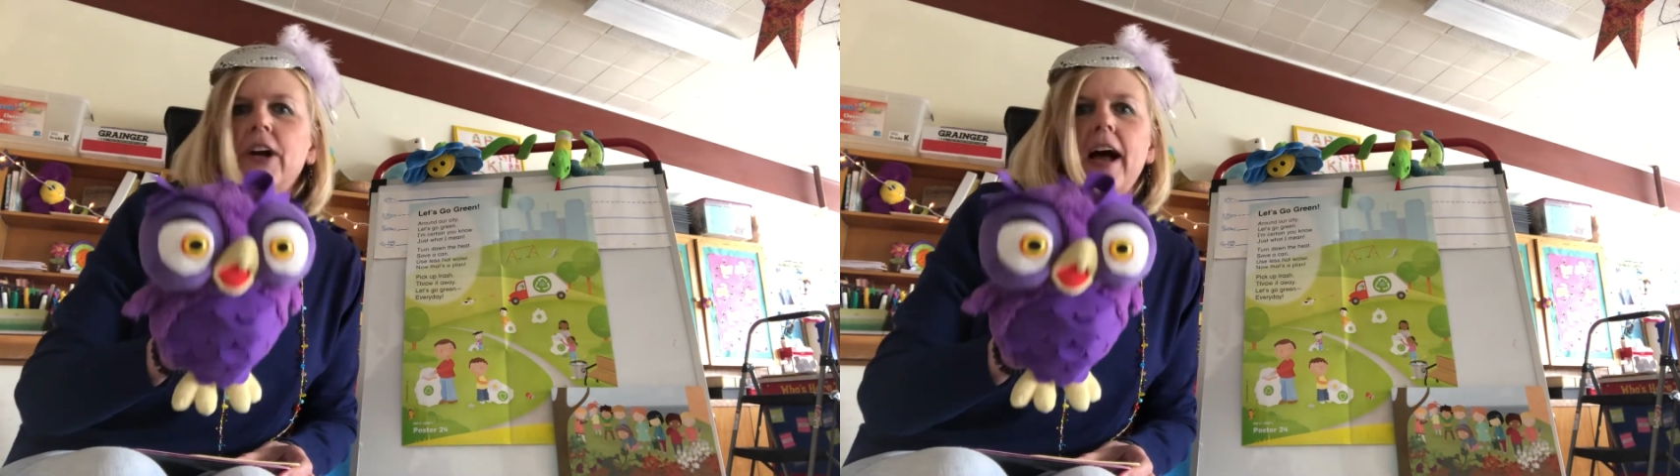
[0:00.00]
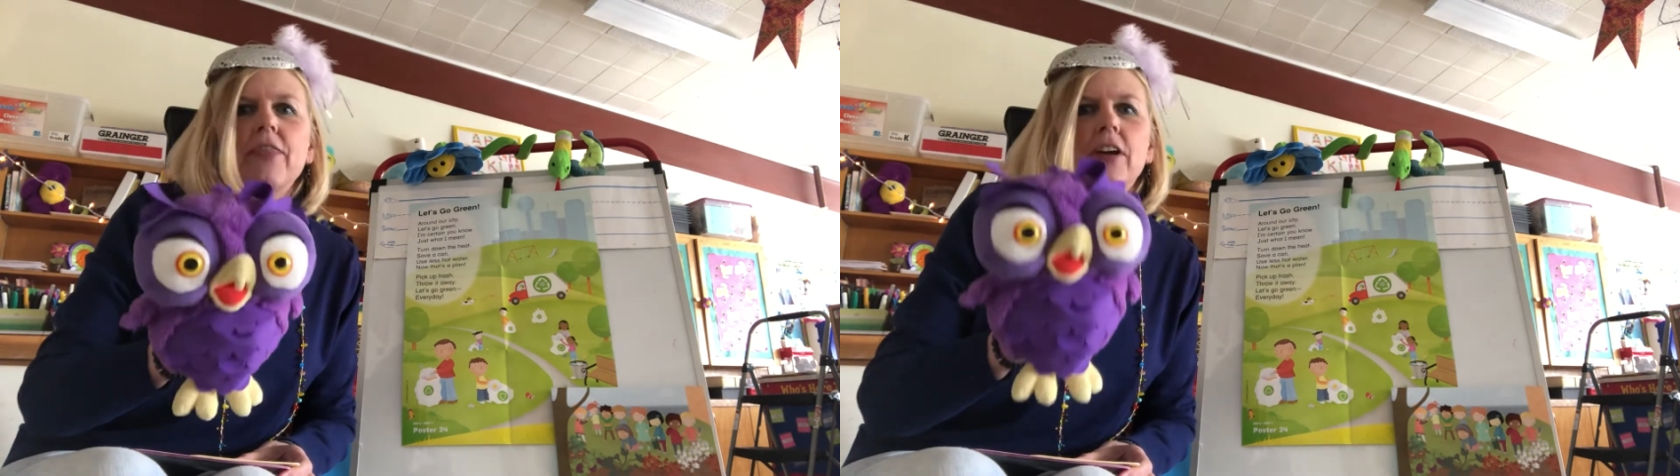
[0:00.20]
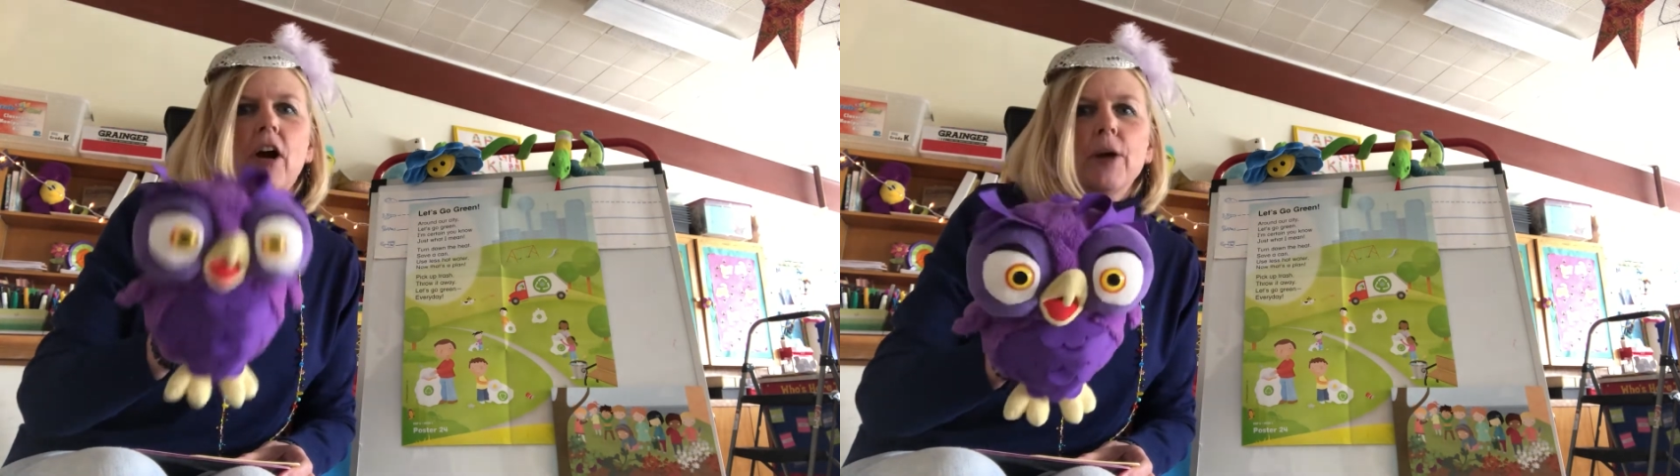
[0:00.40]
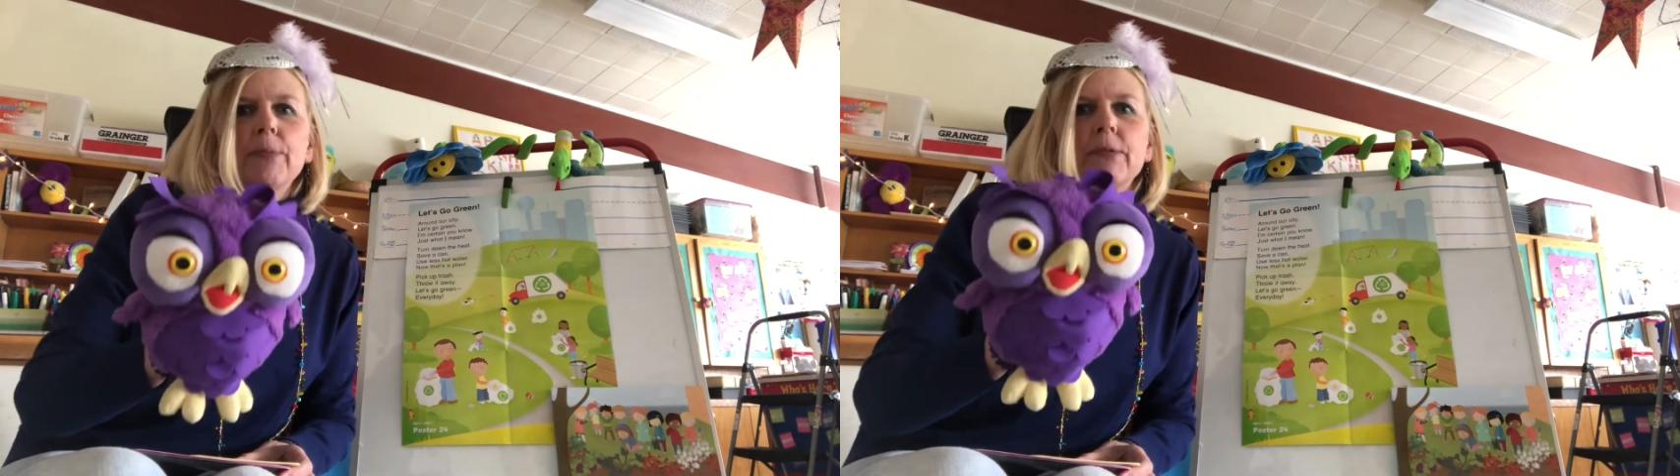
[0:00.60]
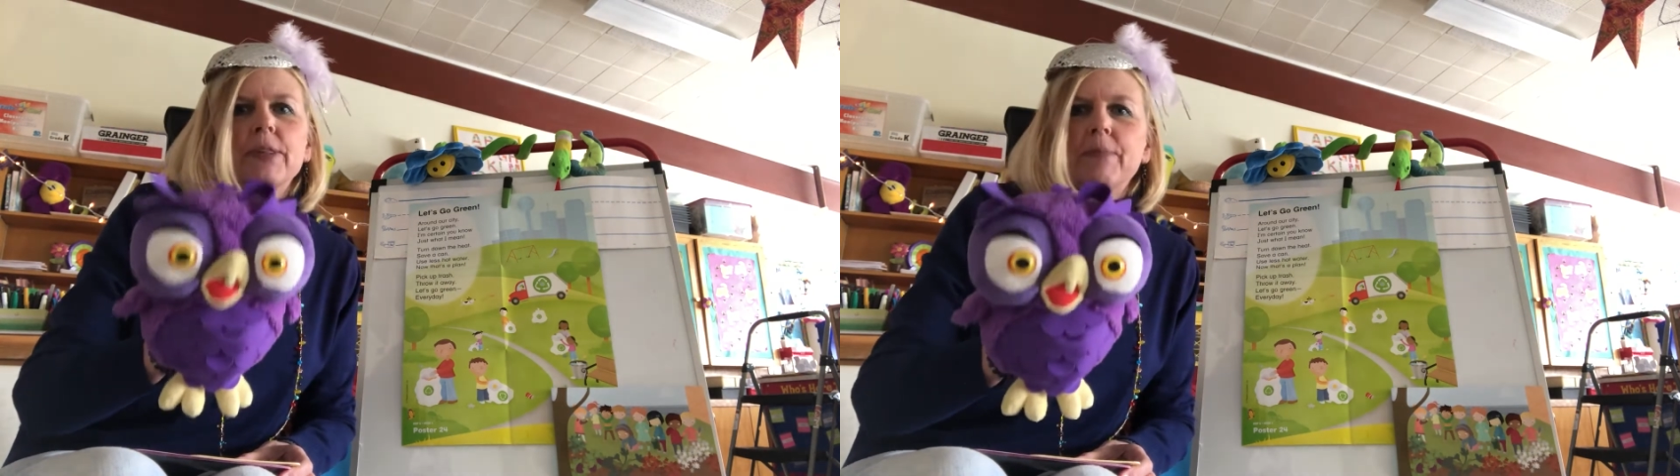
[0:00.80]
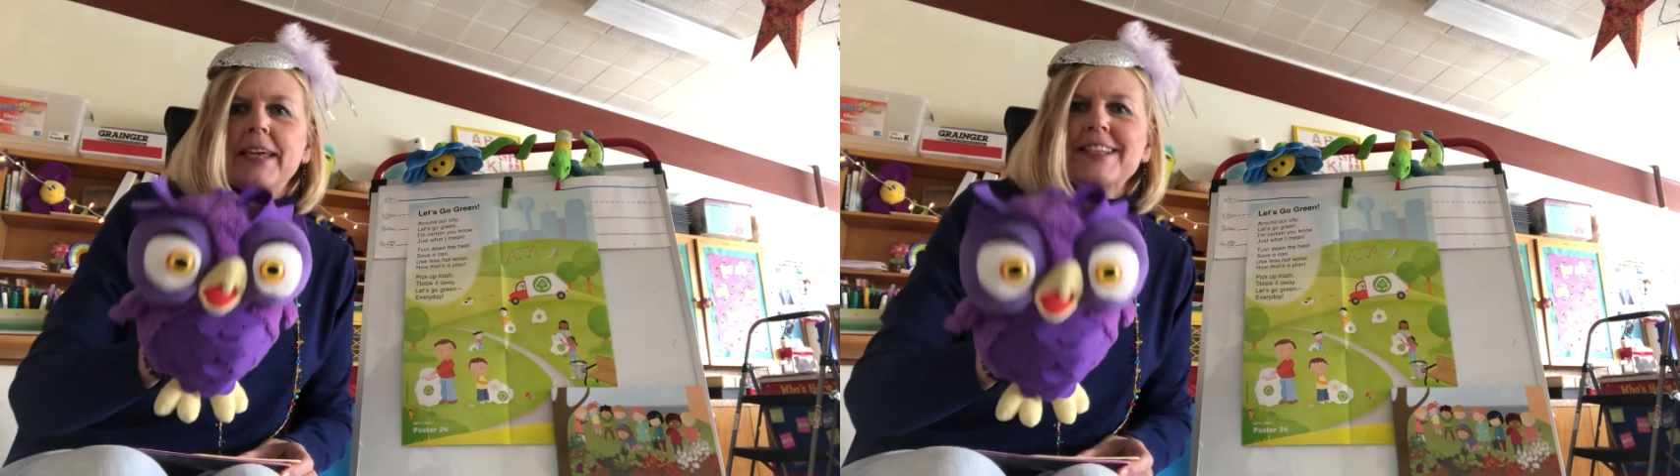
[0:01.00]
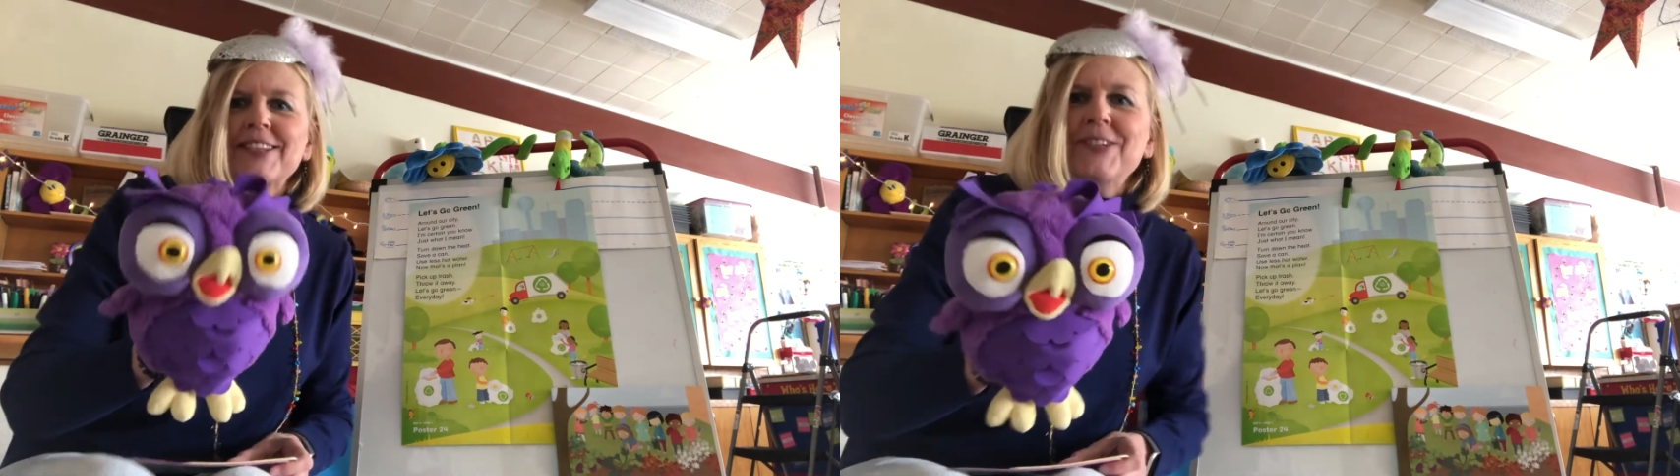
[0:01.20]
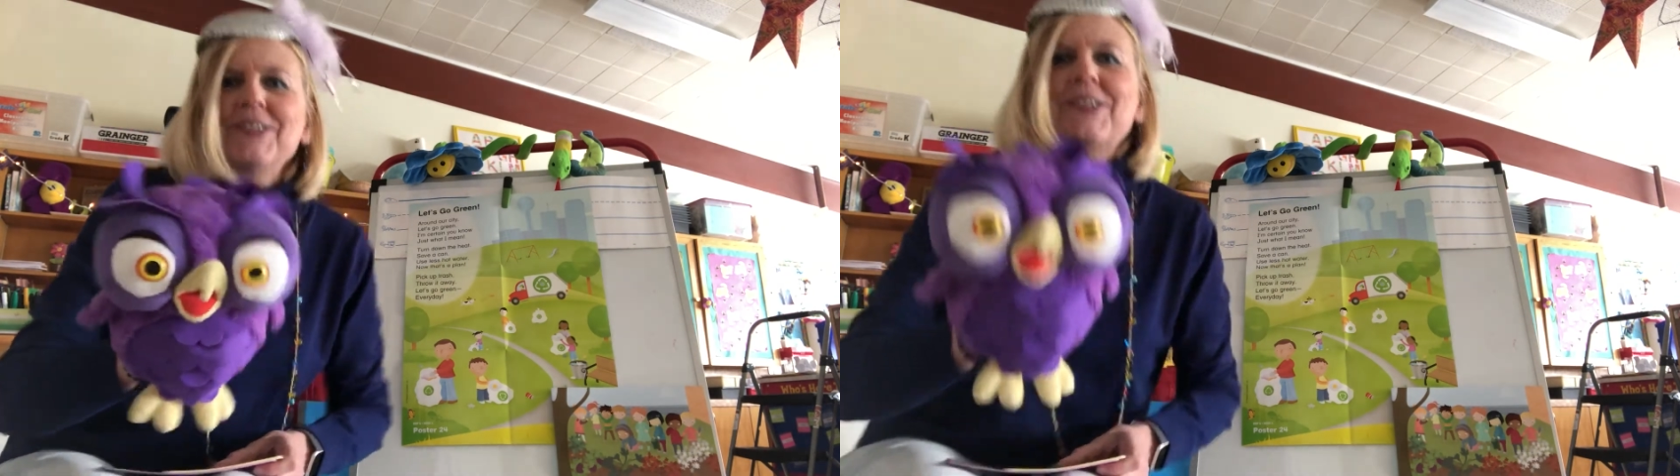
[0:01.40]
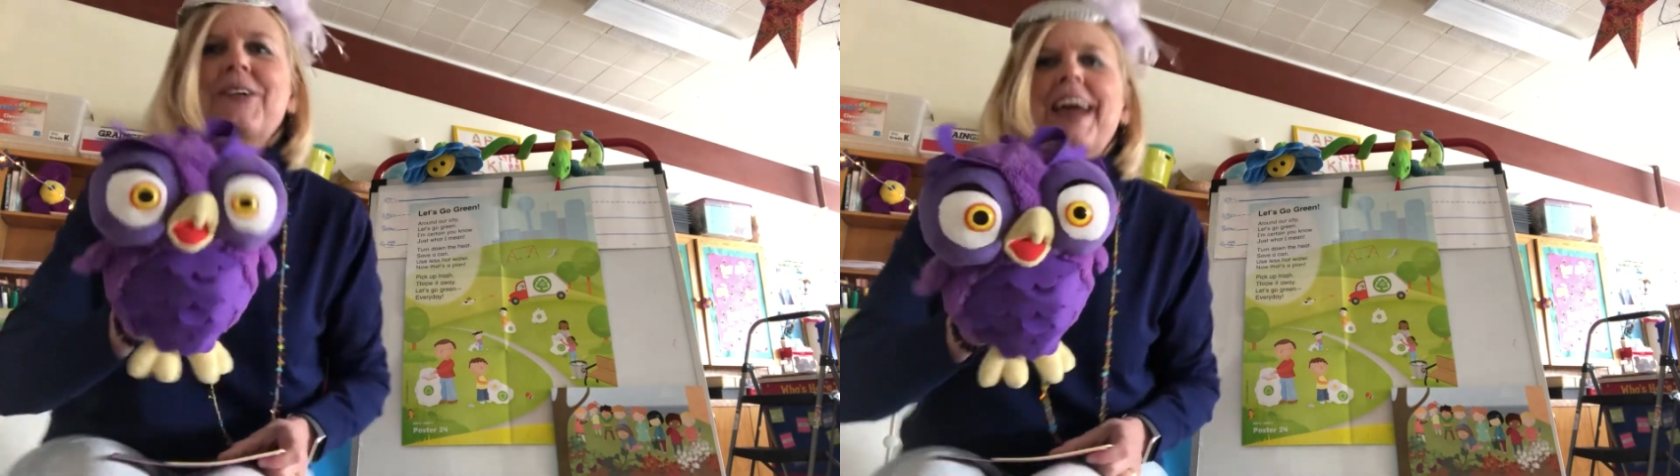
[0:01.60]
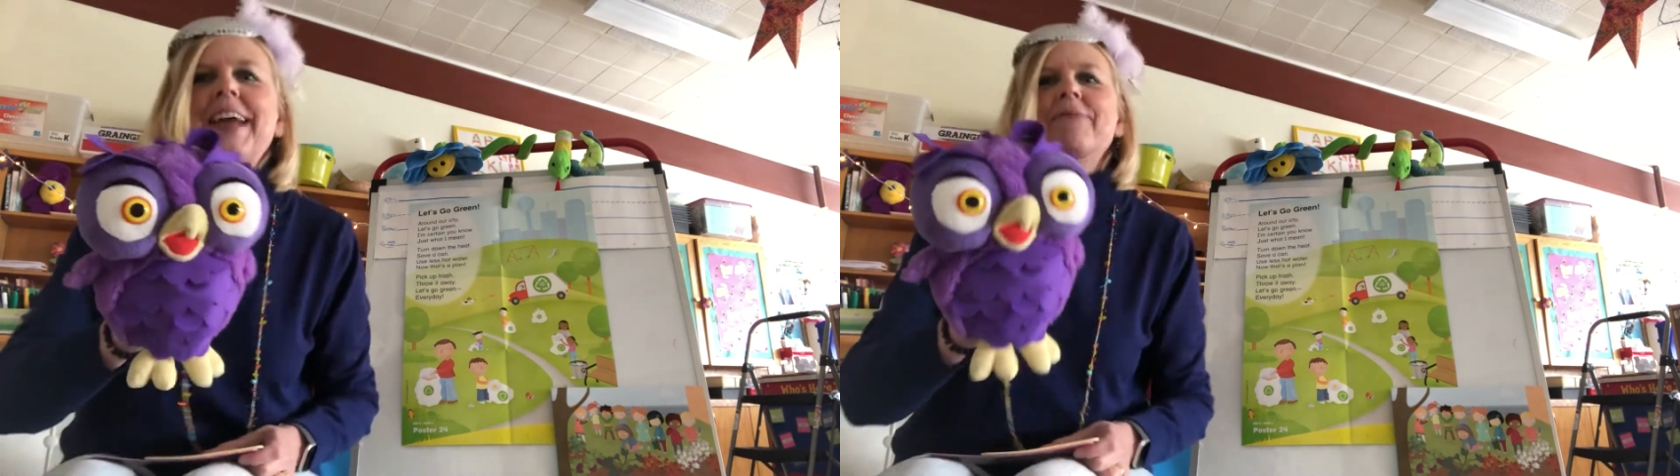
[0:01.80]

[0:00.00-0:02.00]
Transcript: on the carpet with me at school, okay?